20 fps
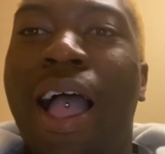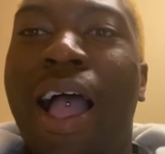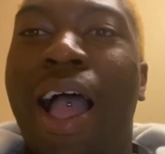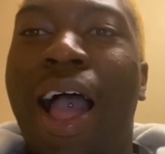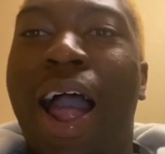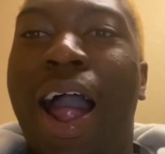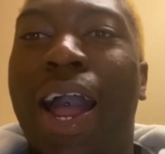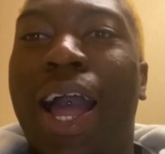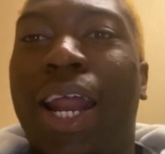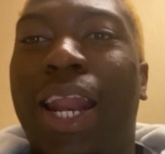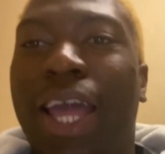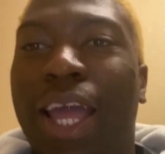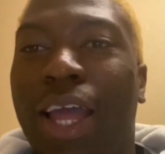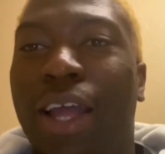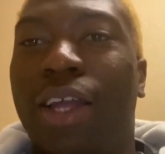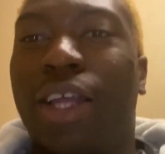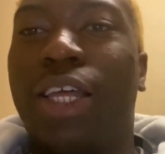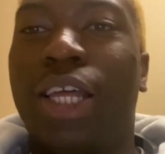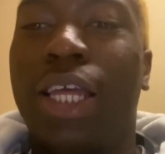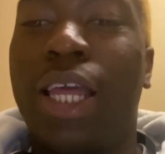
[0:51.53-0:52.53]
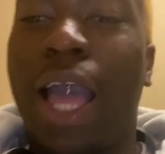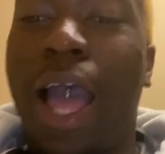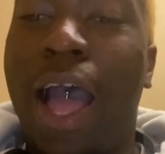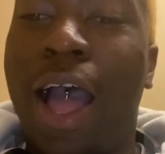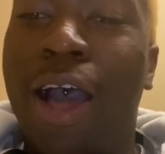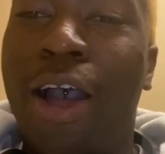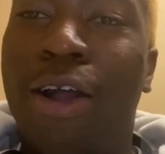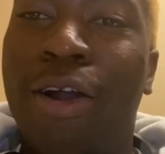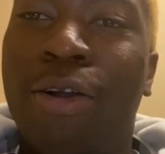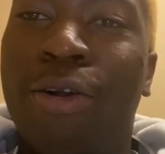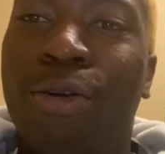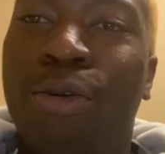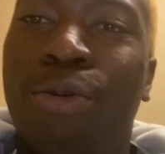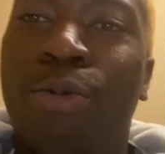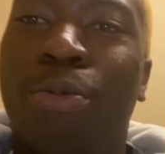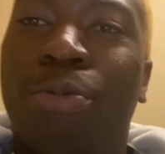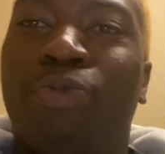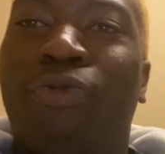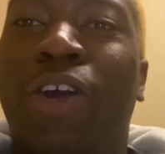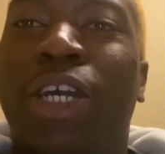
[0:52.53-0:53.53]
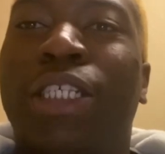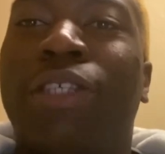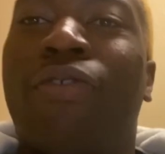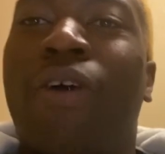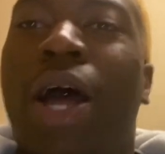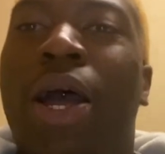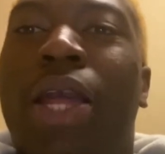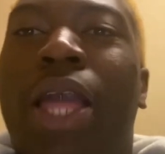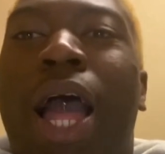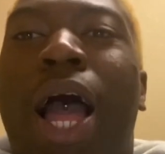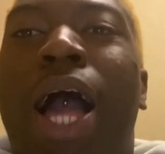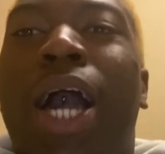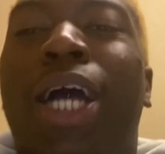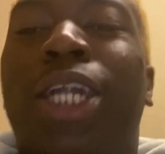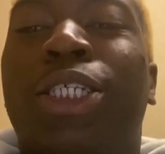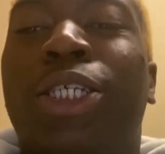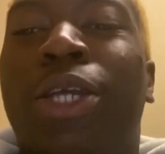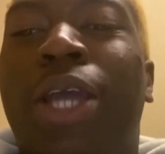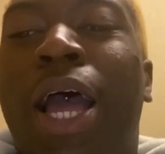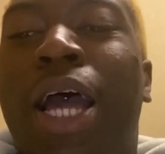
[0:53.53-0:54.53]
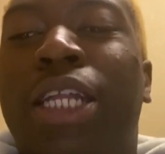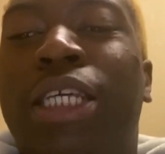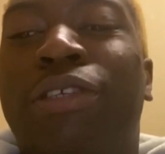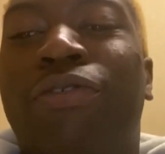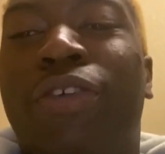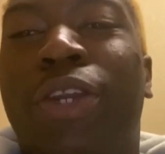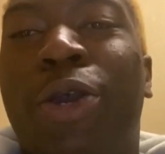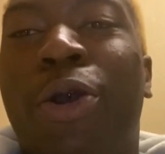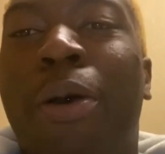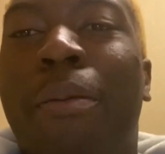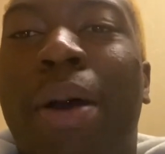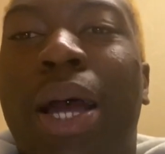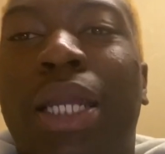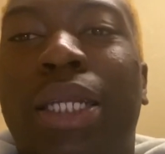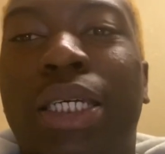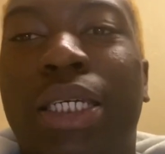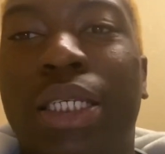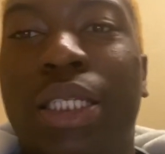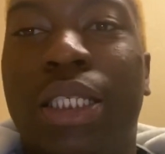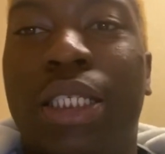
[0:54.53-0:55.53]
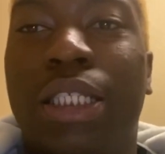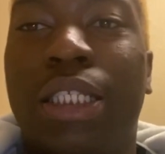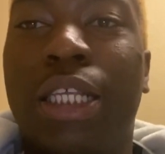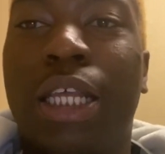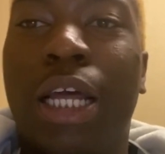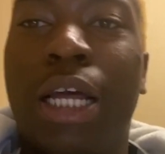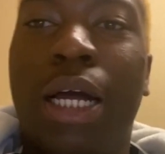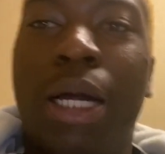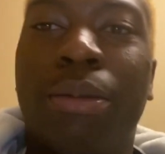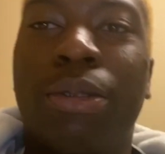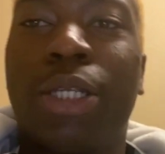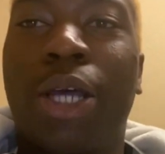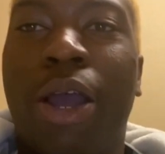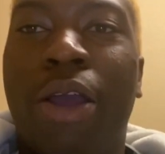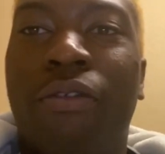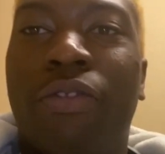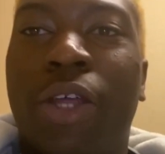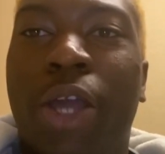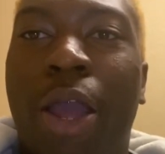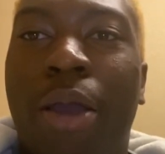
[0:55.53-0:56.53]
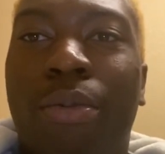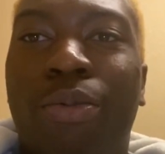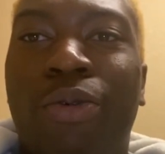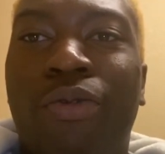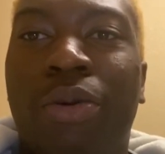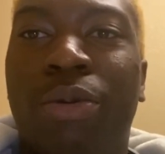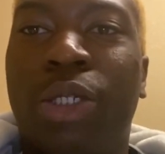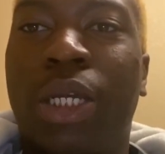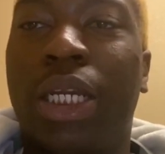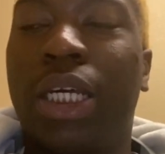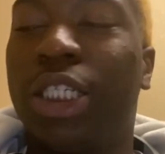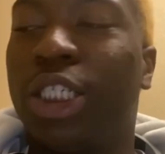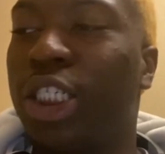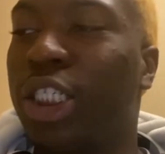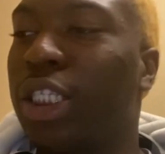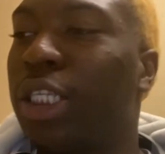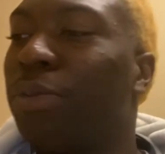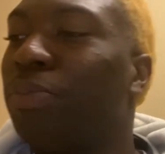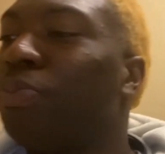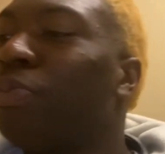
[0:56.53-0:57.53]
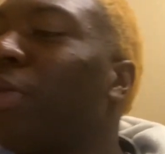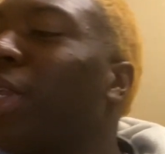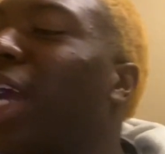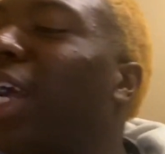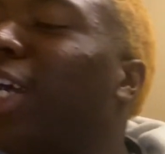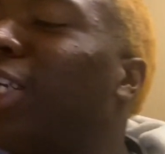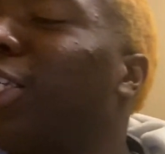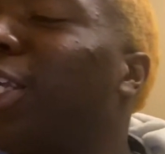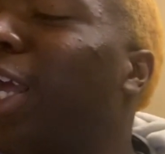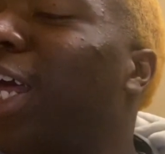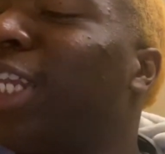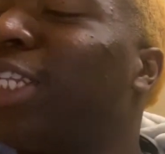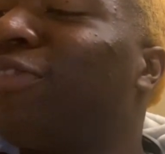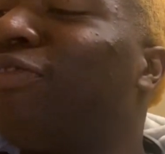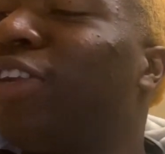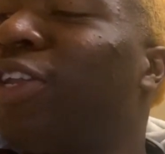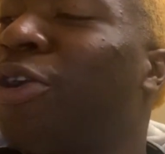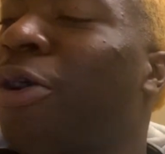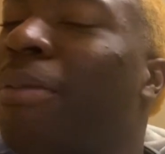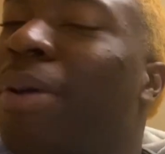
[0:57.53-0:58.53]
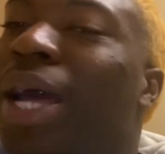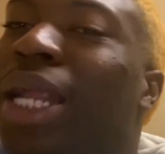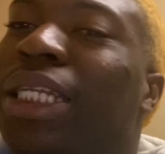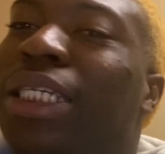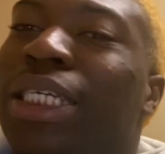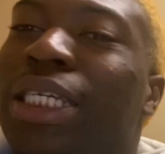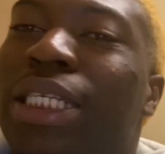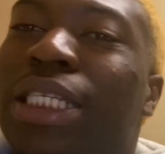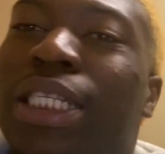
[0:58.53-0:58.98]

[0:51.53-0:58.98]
I gotta get y'all. First of all, y'all, I gotta show y'all this video of my knees. I'm sorry if the camera moved. I'm trying to adjust it. I gotta show y'all this video of my knees.